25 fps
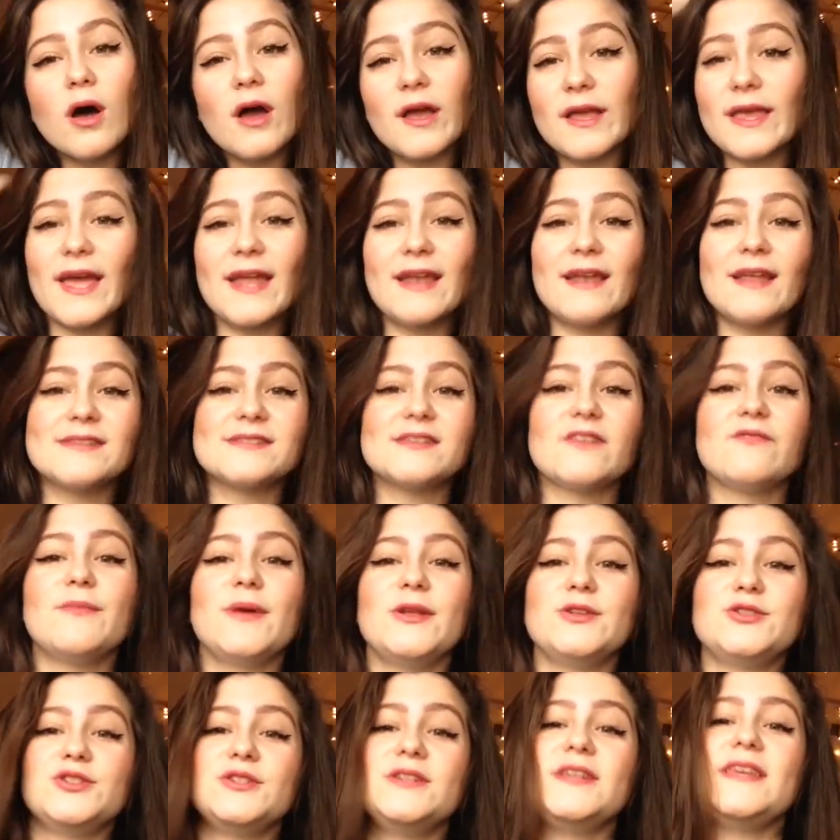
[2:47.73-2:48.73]
Again, as I've
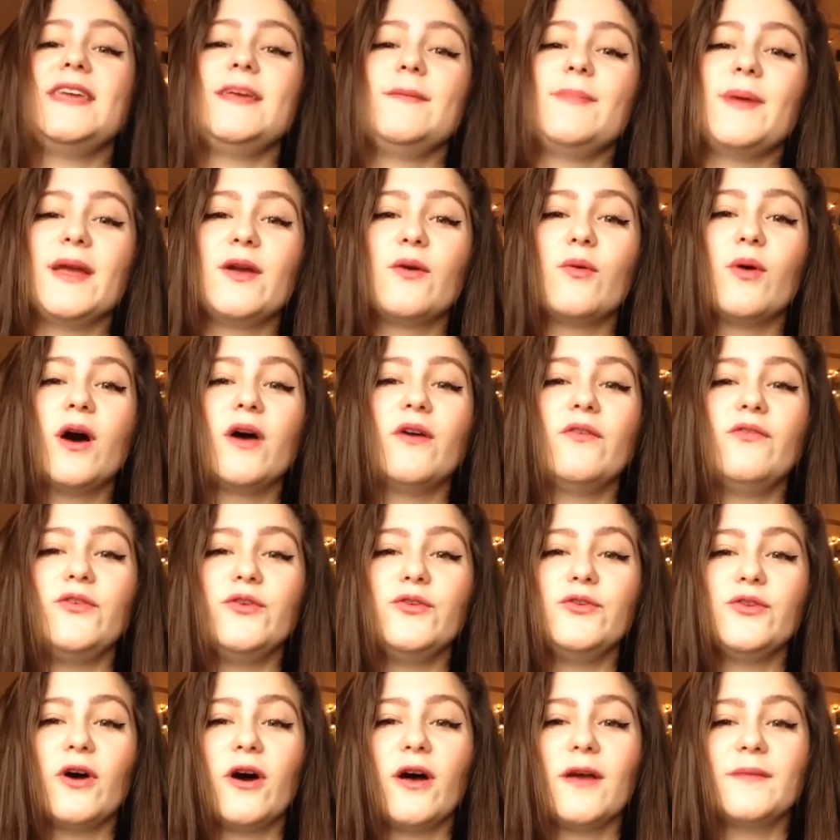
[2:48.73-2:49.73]
mentioned eBay quite a
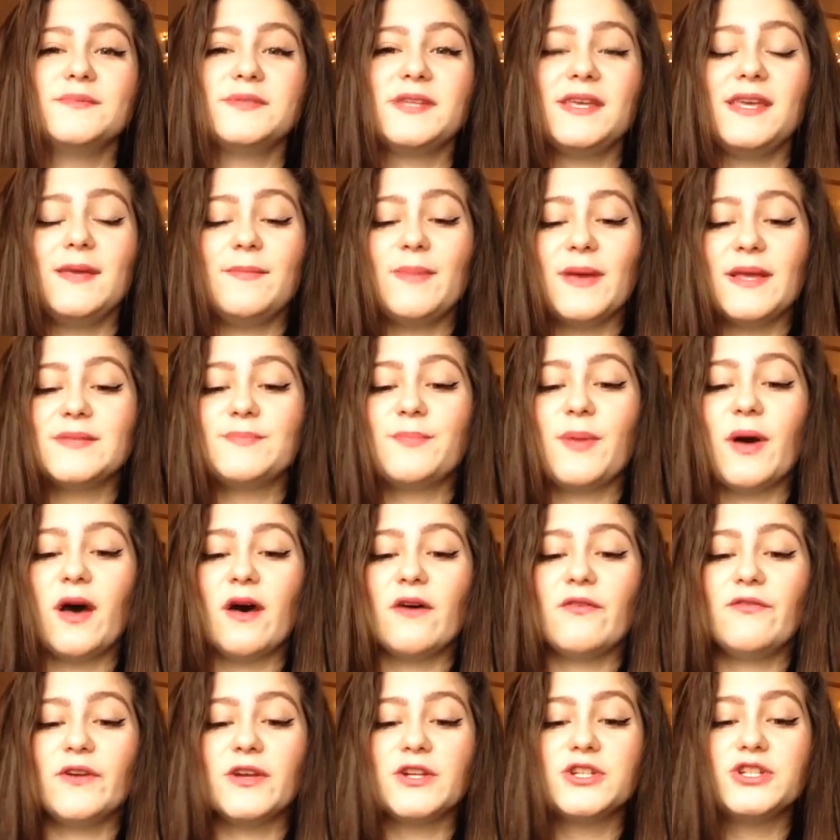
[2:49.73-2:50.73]
few times, eBay's
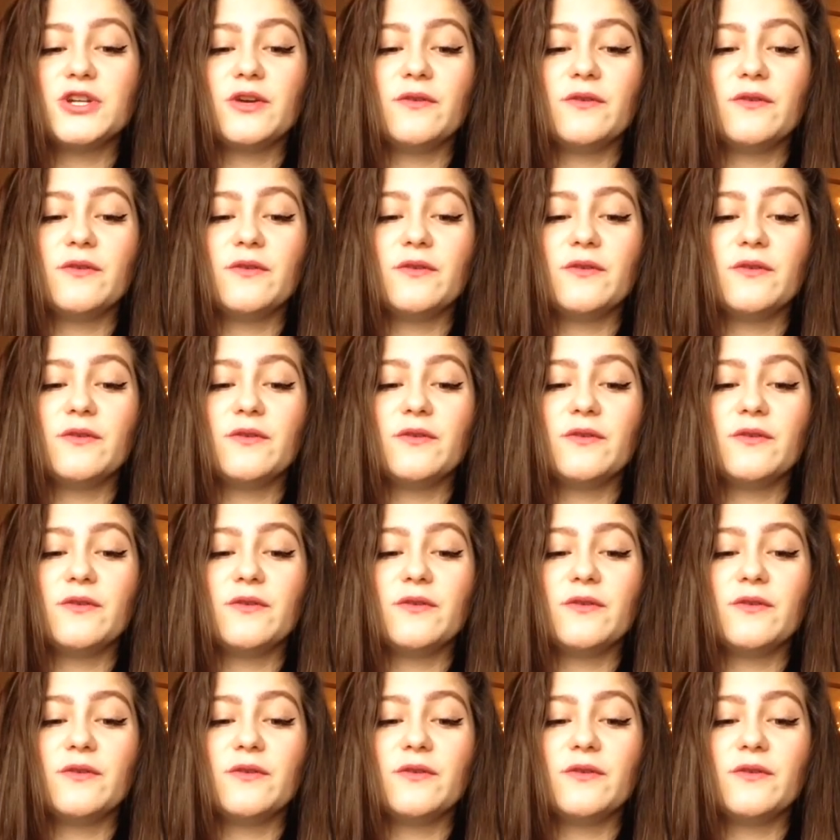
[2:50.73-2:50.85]
perfect.